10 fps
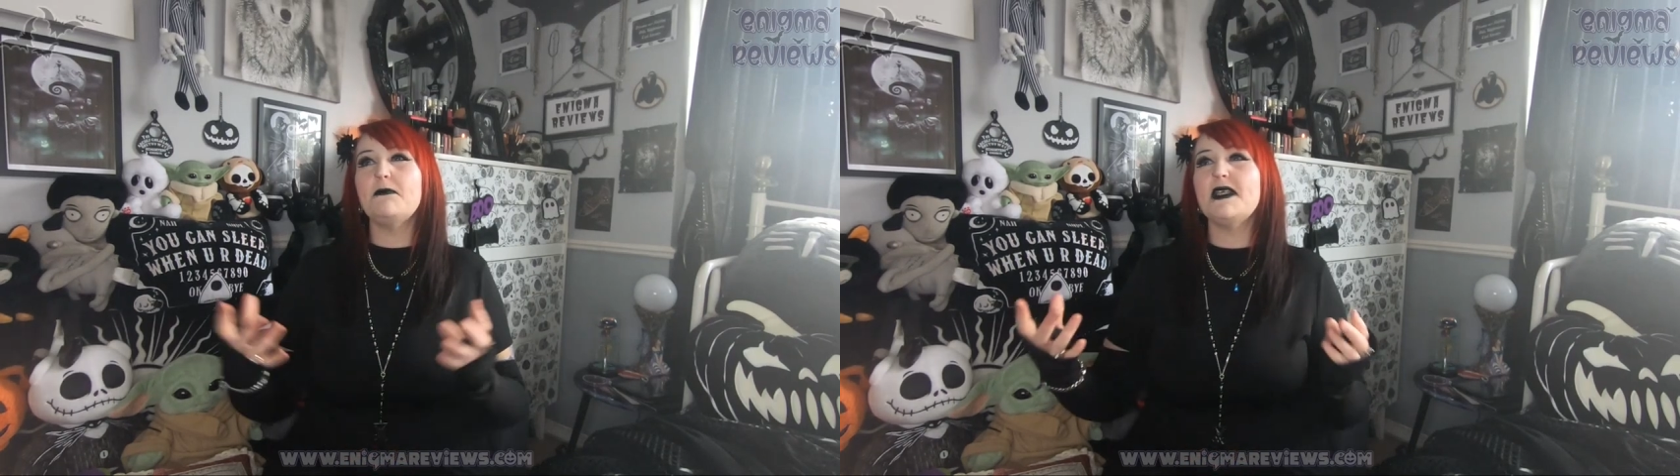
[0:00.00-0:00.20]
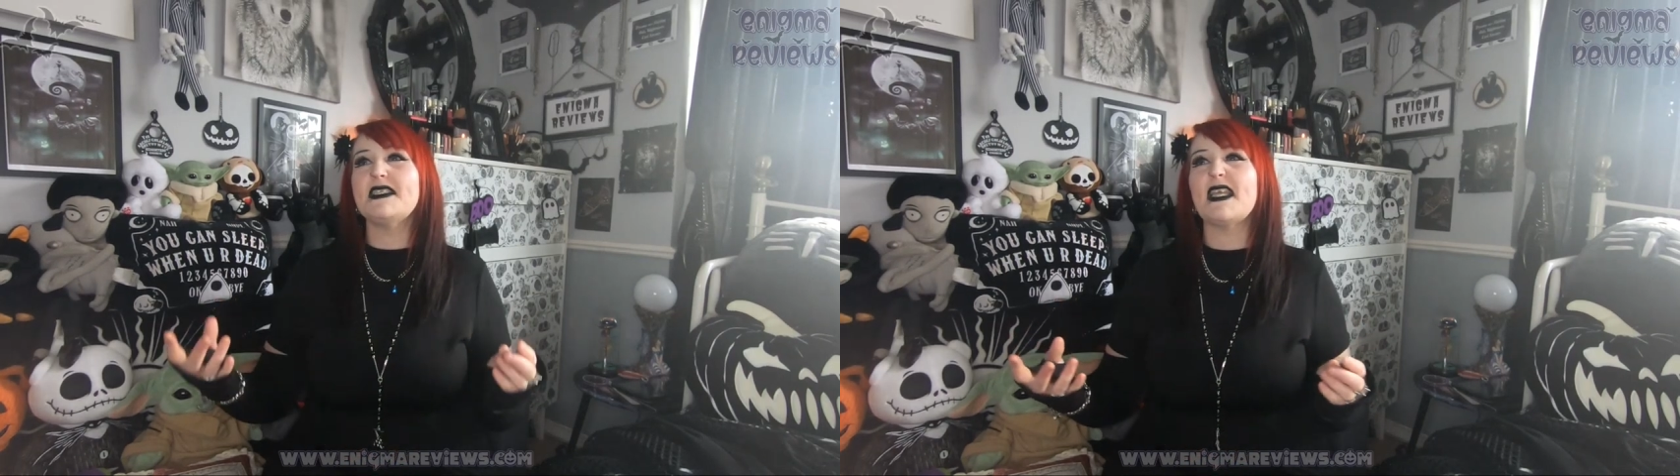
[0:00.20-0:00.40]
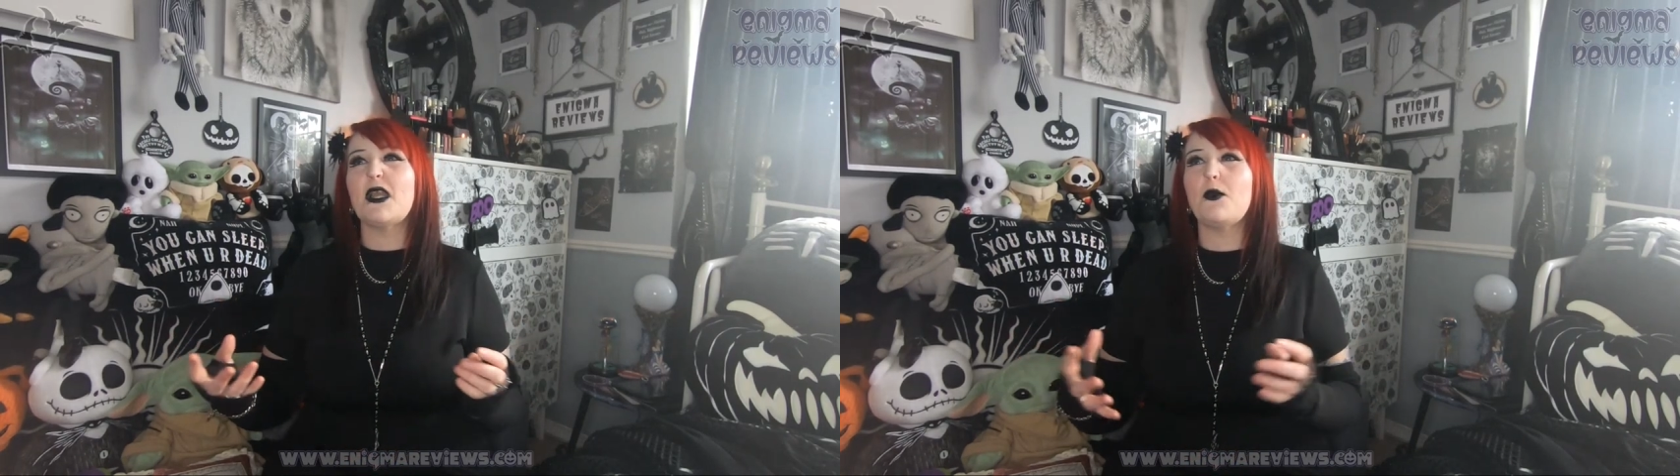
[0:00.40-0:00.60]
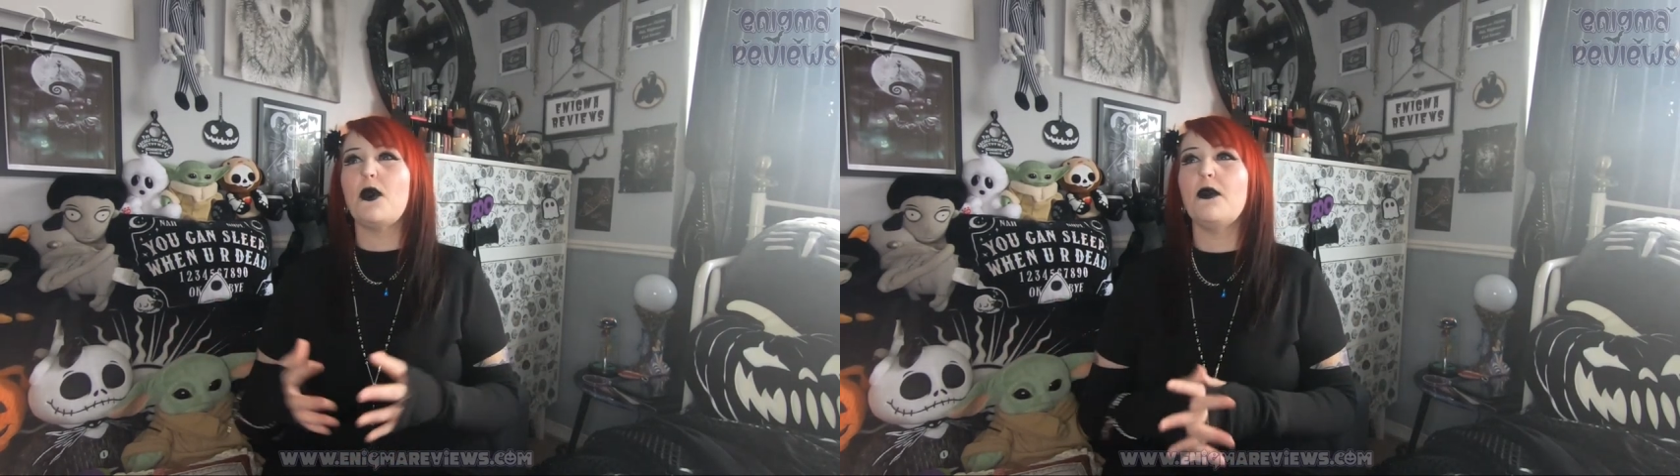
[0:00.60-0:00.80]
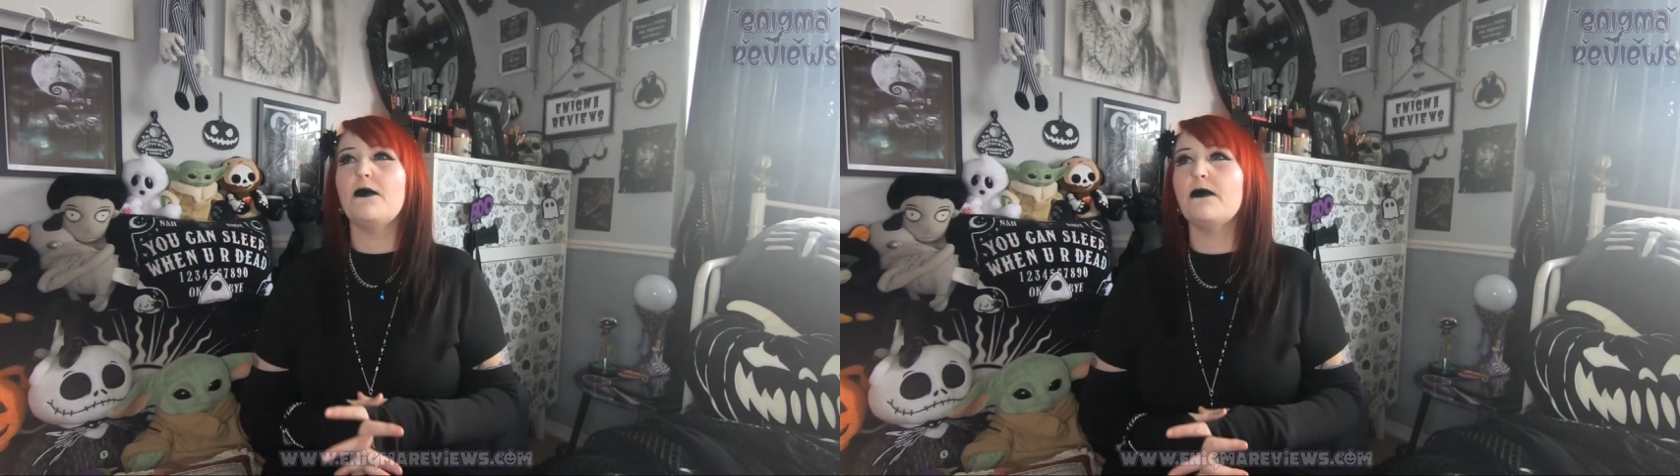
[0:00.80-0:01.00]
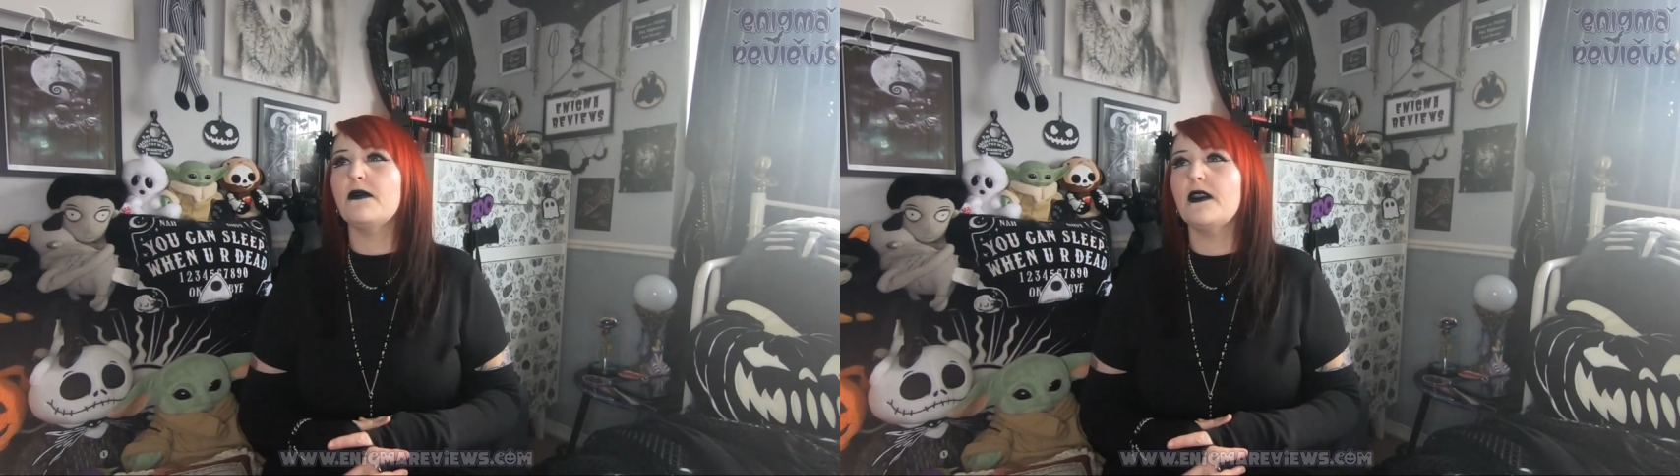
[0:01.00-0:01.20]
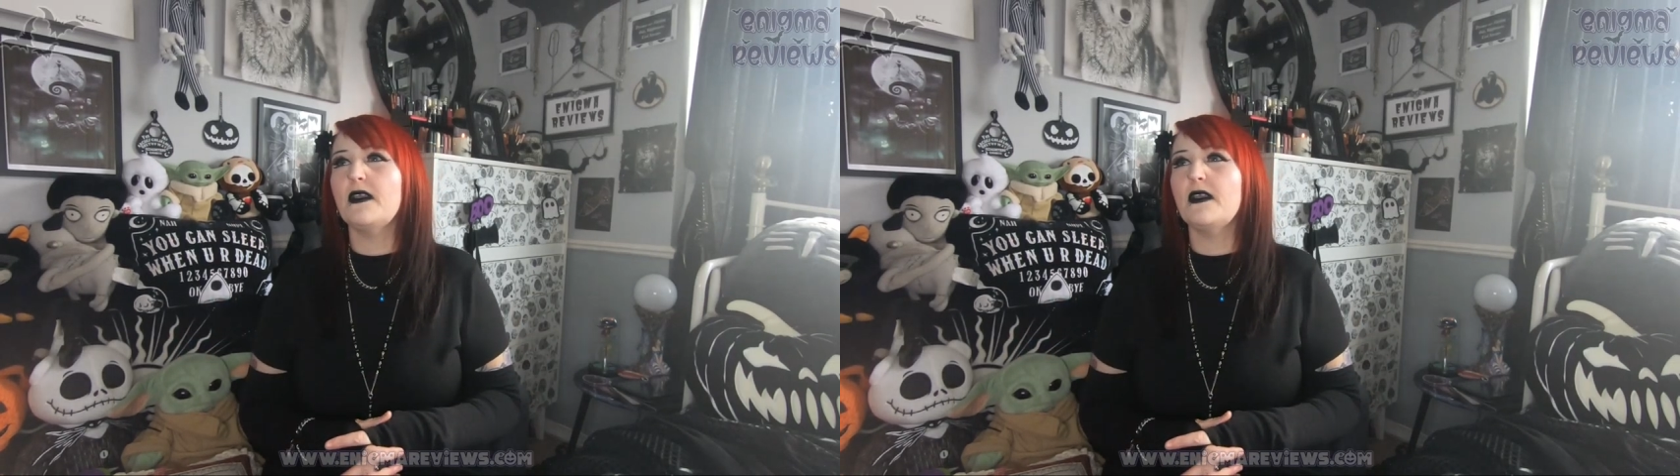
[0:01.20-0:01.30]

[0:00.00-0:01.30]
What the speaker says: miss out on